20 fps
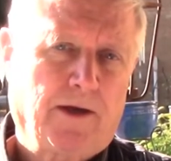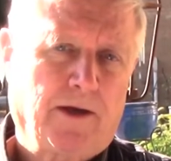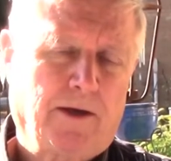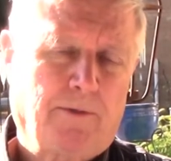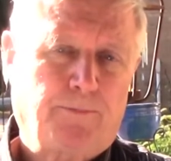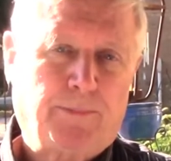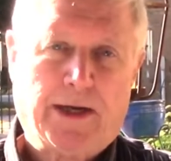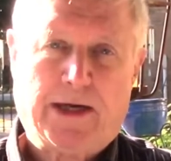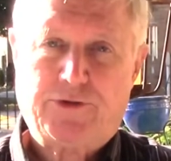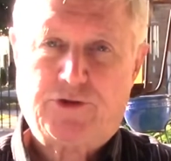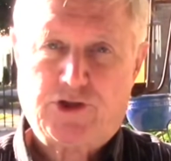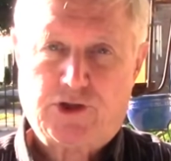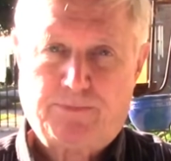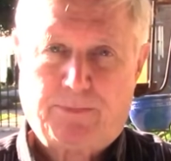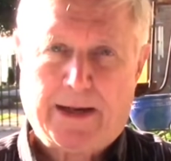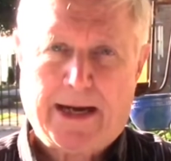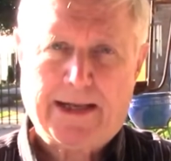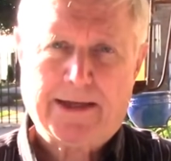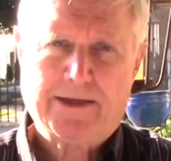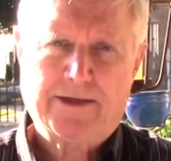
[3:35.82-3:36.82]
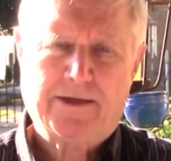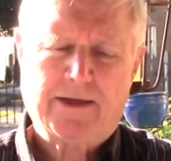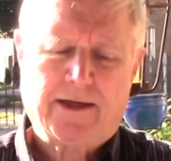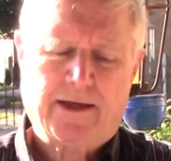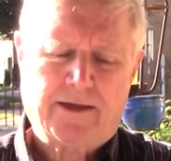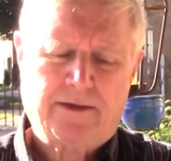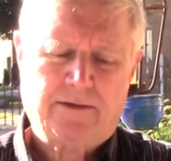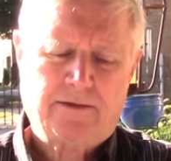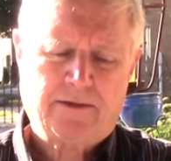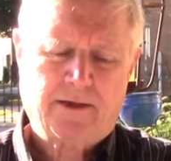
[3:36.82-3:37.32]
Pontius Pilate
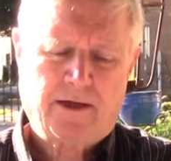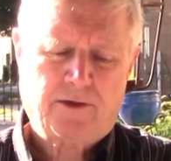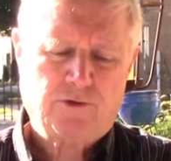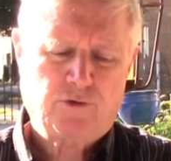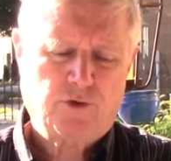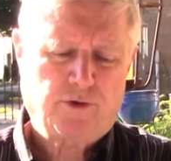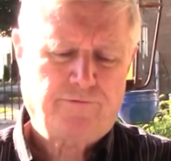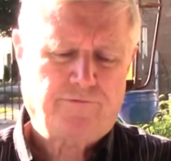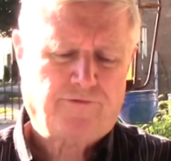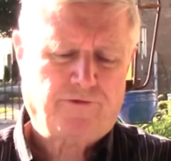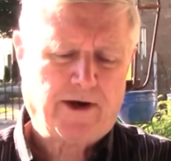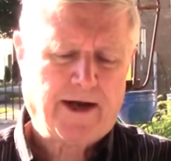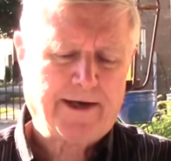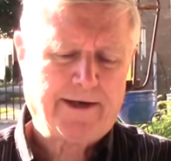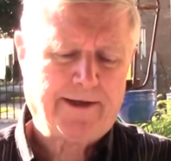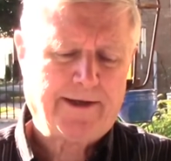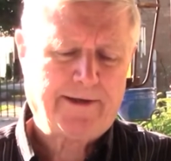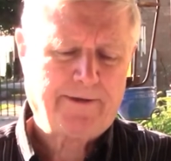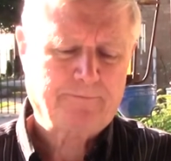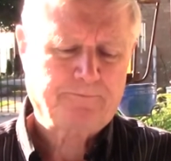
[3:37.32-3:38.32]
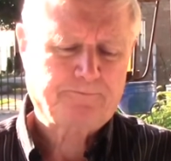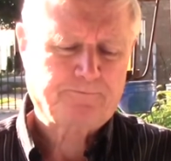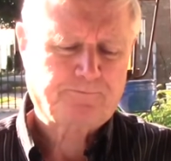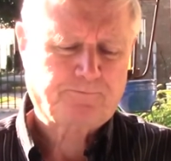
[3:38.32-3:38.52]
on Good Friday.